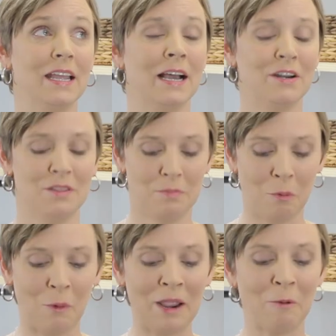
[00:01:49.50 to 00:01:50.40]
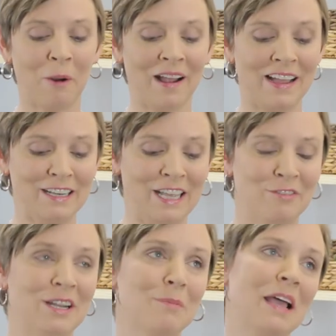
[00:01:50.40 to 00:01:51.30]
It got to the point where I had
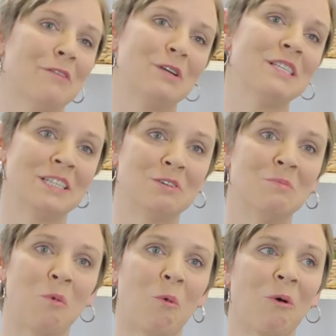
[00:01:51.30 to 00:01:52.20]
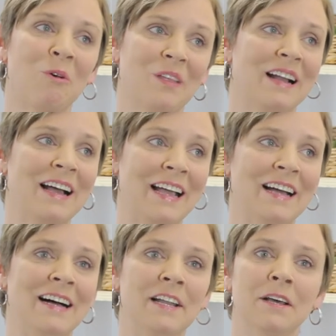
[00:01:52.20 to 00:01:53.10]
given up every single moral that I
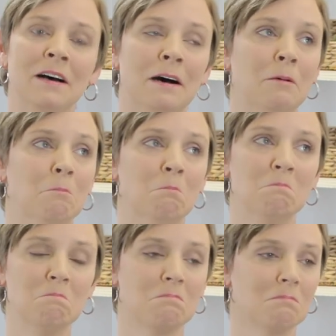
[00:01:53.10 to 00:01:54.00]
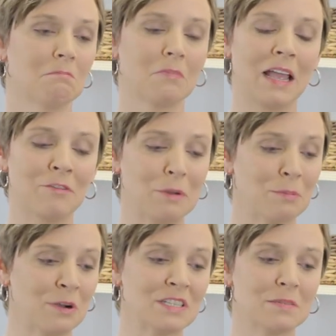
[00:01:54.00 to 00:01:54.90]
had, um, every
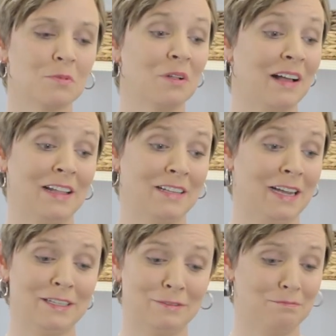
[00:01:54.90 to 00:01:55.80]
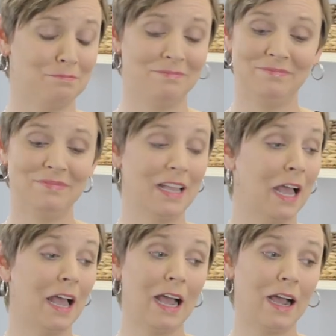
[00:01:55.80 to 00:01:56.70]
principle. I, I
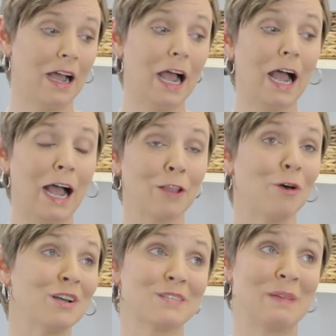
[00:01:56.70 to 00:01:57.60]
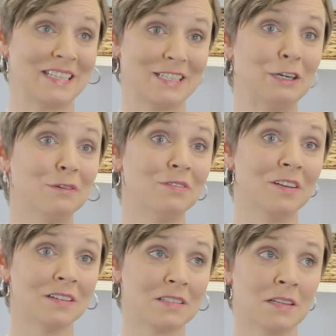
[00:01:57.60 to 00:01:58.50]
I lost
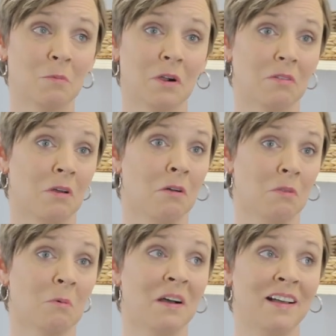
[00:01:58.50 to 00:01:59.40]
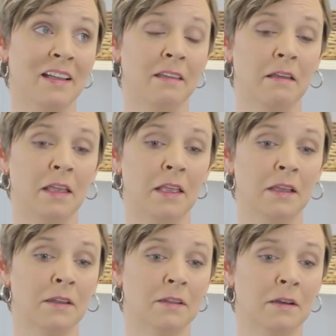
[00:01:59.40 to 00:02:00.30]
myself somewhere along the way
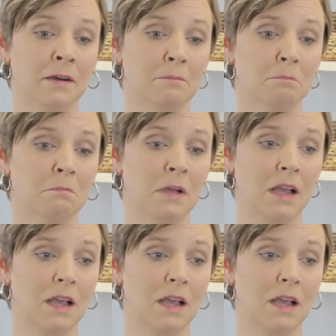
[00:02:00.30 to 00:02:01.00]
and um,